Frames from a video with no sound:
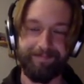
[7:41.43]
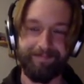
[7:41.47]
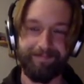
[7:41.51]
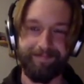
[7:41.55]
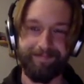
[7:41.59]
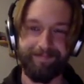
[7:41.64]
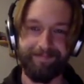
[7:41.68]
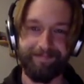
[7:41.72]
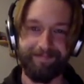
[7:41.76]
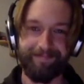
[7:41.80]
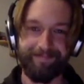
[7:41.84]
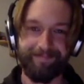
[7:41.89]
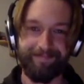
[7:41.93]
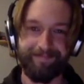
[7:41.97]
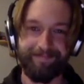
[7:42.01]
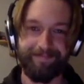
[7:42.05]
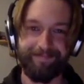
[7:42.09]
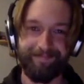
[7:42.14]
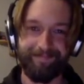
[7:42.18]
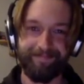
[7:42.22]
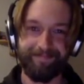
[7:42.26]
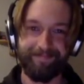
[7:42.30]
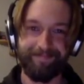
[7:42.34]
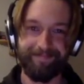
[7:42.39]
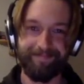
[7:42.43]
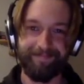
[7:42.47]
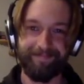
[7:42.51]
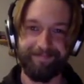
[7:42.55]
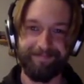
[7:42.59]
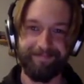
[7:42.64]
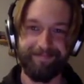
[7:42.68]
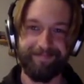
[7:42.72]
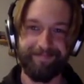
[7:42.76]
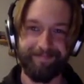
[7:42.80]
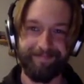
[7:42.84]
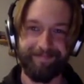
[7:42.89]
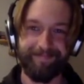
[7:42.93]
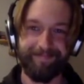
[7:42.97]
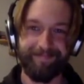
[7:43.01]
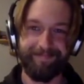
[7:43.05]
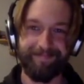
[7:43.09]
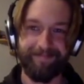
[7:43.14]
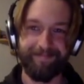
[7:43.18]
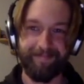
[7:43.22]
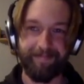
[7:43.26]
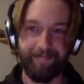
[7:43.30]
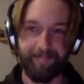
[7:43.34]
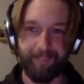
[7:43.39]

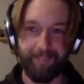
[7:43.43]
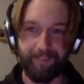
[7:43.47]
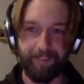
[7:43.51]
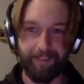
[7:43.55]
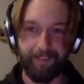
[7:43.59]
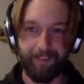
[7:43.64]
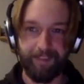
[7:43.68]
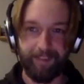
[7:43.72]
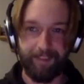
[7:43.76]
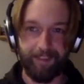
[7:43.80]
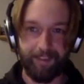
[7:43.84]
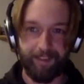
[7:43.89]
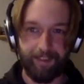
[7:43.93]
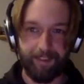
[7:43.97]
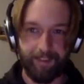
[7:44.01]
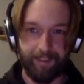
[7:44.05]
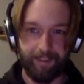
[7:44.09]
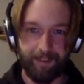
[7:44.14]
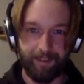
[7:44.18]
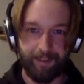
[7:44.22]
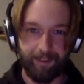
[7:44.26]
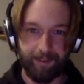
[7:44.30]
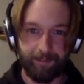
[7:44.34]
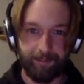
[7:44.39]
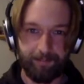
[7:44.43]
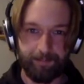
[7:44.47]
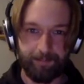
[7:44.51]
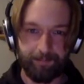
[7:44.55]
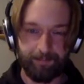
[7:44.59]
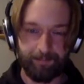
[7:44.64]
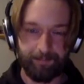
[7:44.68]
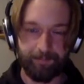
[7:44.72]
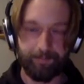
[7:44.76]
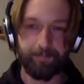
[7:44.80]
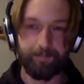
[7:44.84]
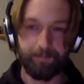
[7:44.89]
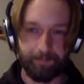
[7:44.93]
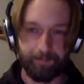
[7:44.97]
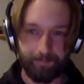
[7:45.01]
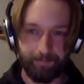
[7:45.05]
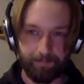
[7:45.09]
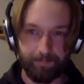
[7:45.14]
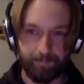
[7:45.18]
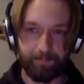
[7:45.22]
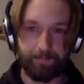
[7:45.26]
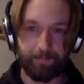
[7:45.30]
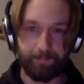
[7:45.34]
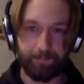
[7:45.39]

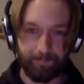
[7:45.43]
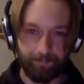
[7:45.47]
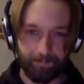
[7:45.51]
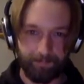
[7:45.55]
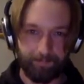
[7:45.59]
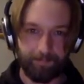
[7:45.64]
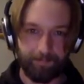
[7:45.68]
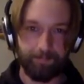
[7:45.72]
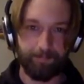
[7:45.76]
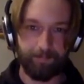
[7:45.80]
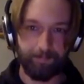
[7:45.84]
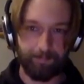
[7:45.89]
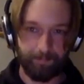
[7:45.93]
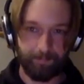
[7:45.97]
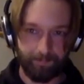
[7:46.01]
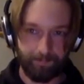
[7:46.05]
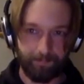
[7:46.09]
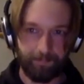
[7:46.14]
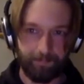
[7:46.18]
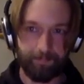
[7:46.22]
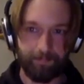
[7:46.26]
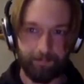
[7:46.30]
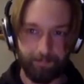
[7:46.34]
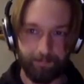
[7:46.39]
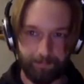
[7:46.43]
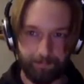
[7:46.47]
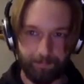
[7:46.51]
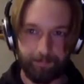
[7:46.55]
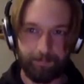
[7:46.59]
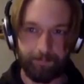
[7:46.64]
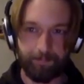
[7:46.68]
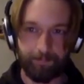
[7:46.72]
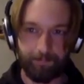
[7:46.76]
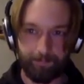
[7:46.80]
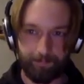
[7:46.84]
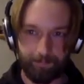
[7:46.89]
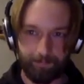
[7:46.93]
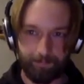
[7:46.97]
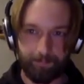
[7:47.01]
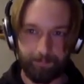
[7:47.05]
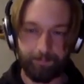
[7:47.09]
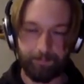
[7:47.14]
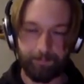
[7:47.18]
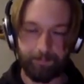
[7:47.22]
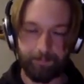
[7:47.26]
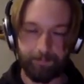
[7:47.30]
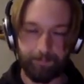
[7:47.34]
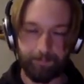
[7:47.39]

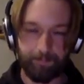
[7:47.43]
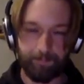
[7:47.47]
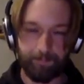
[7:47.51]
(not speaking)